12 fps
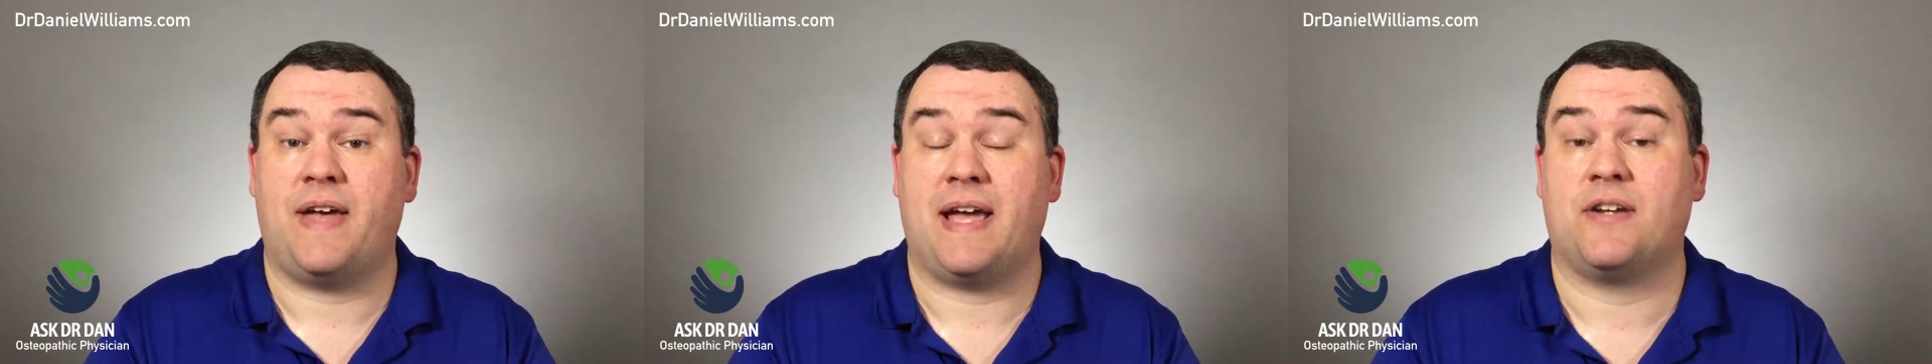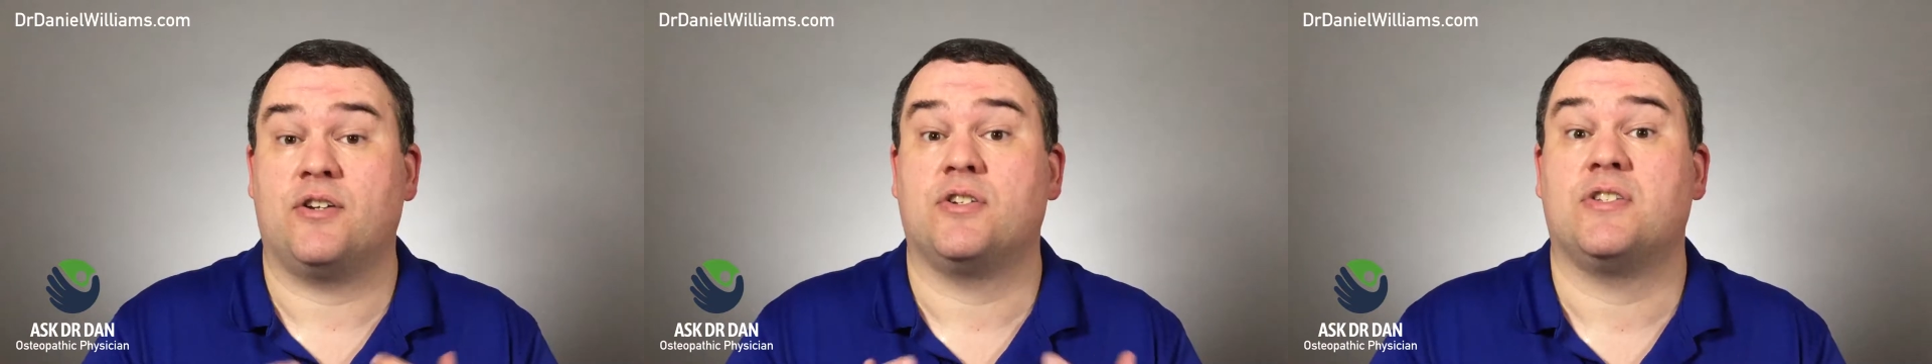
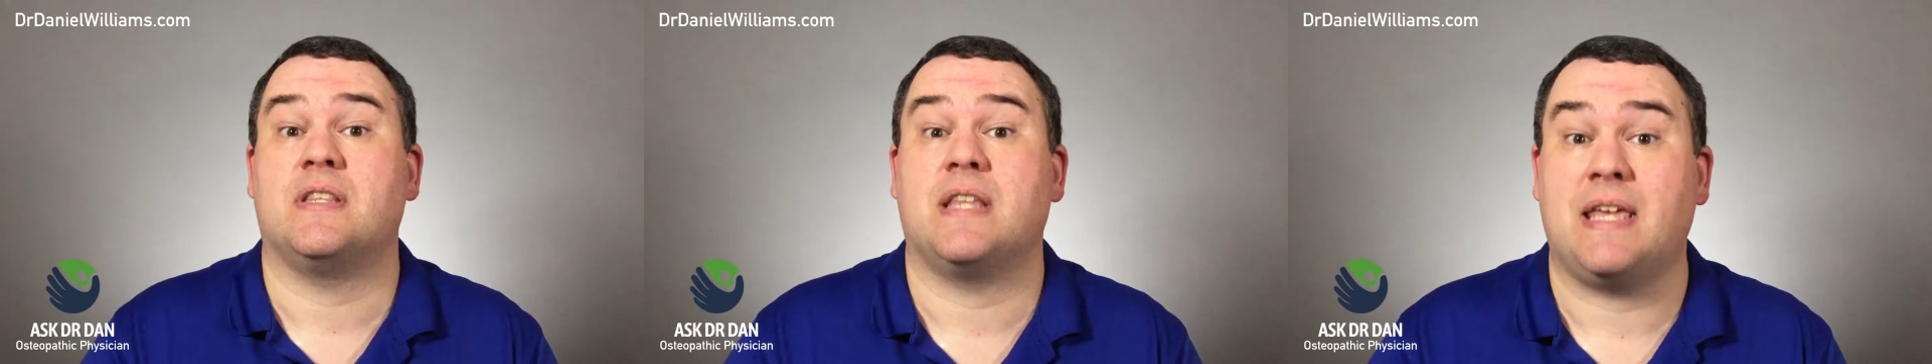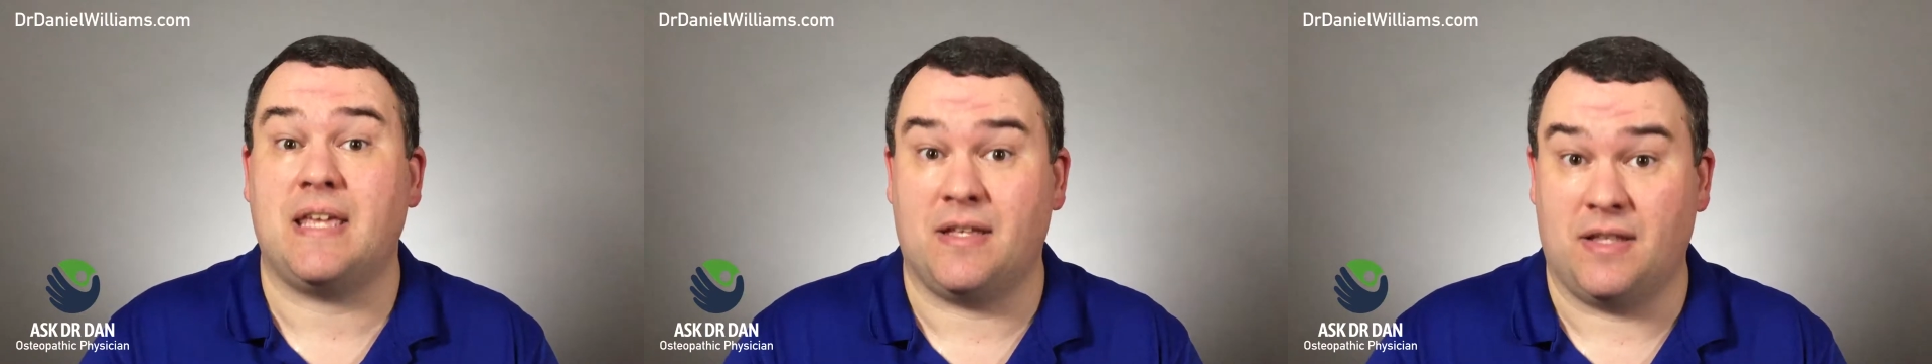factors
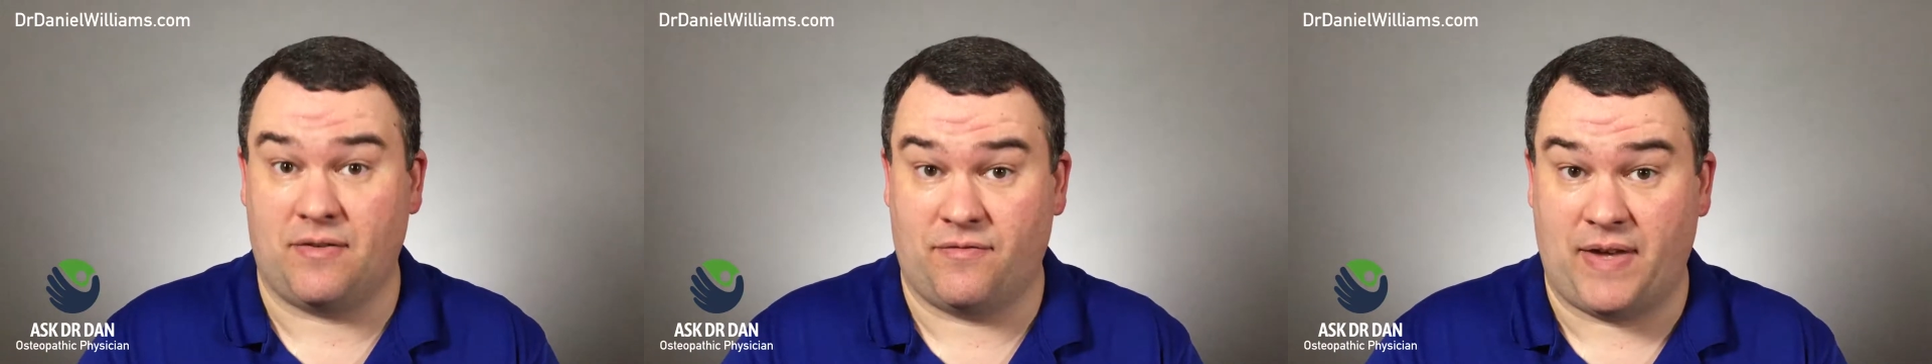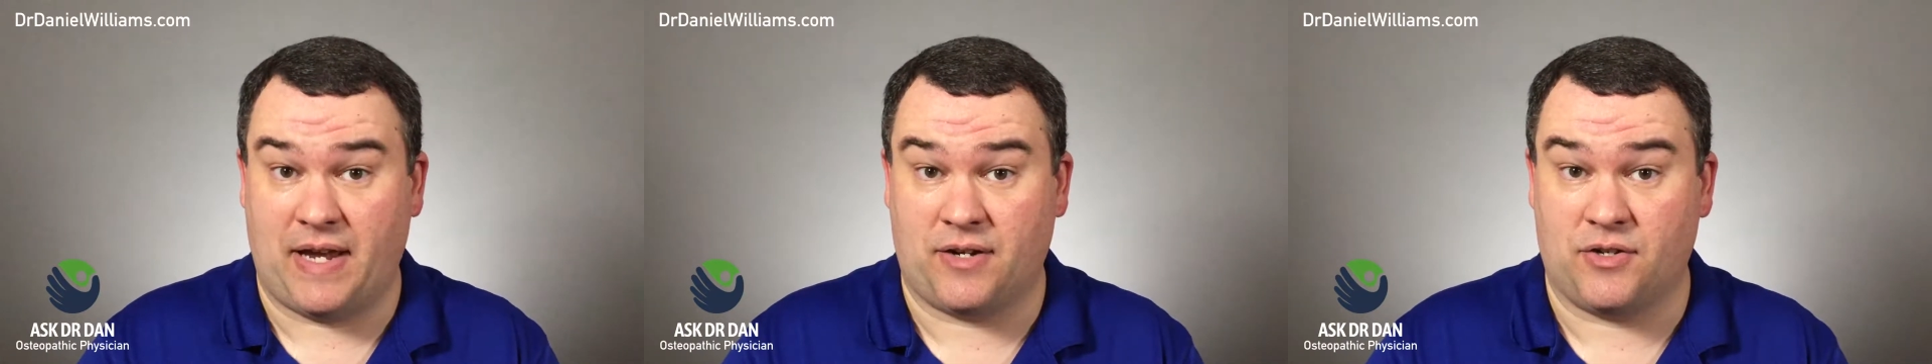and the healing
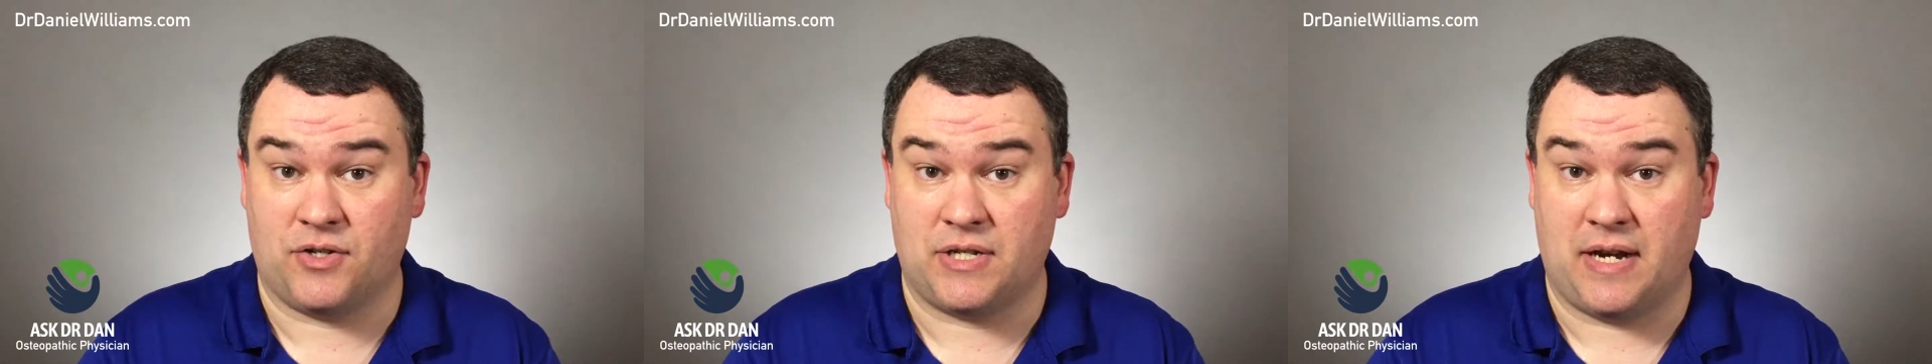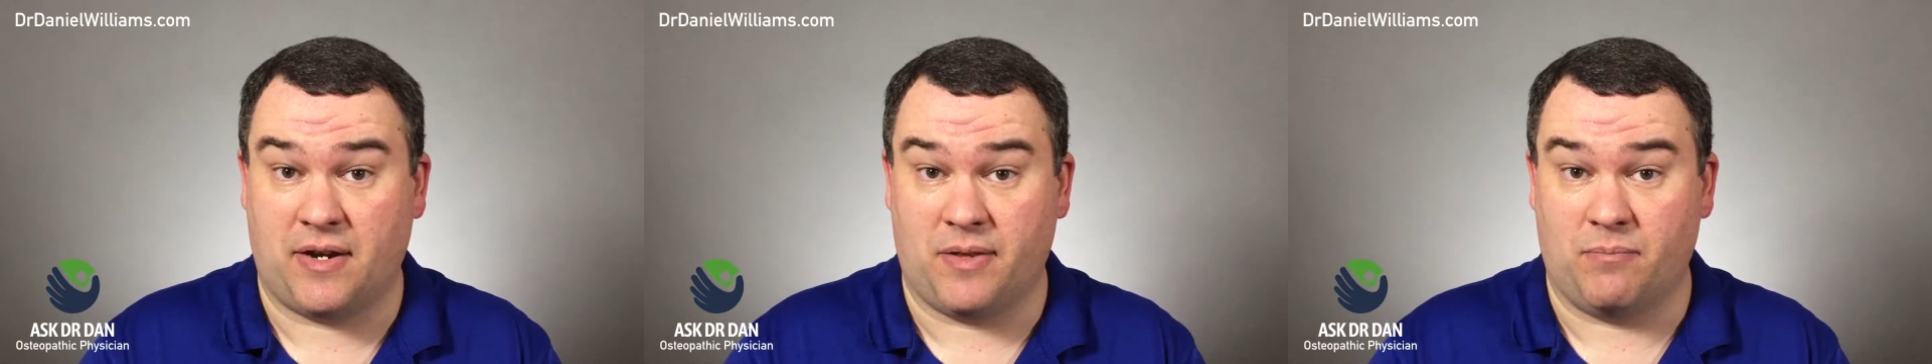
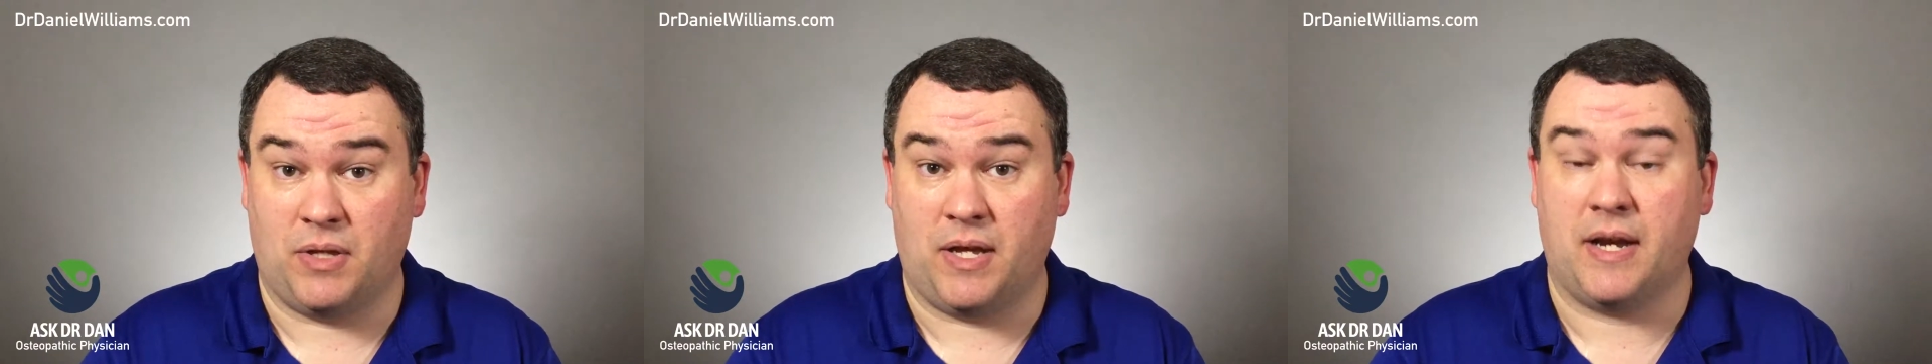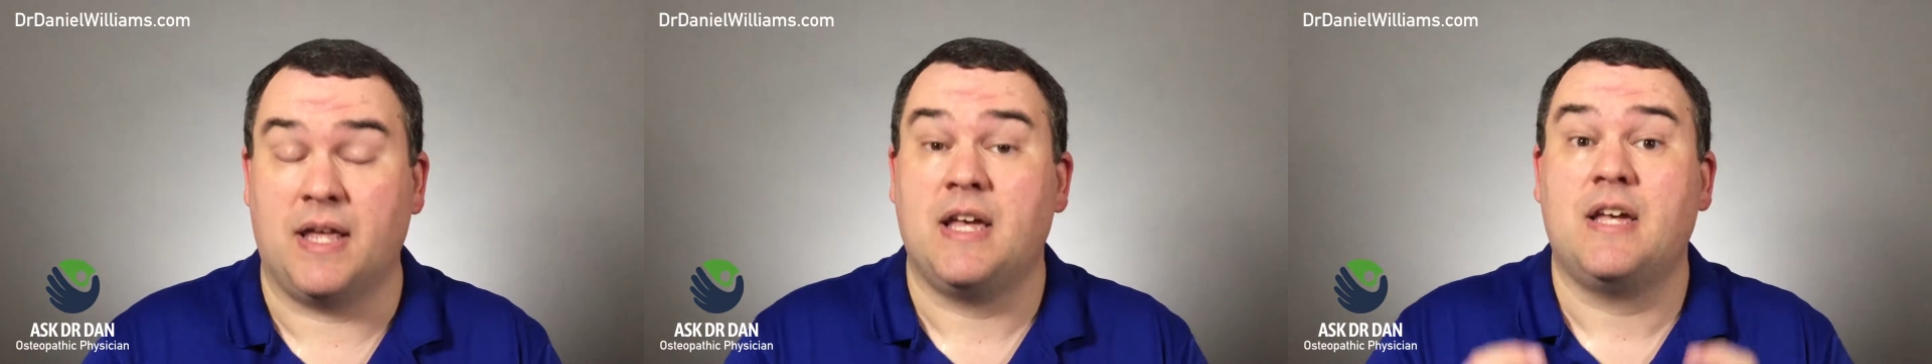factors out of the
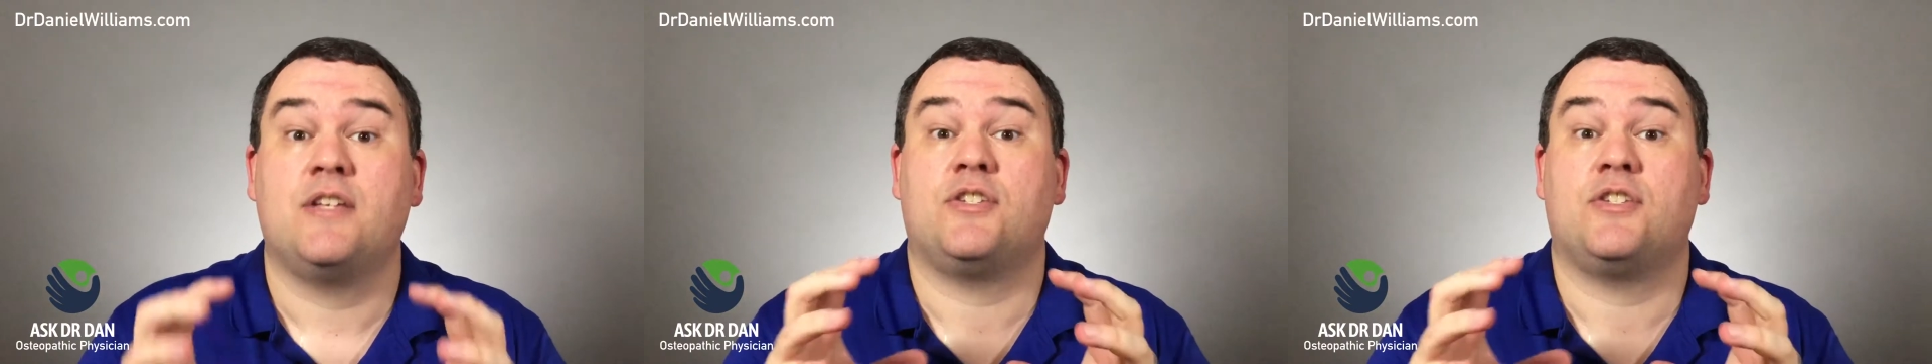blood.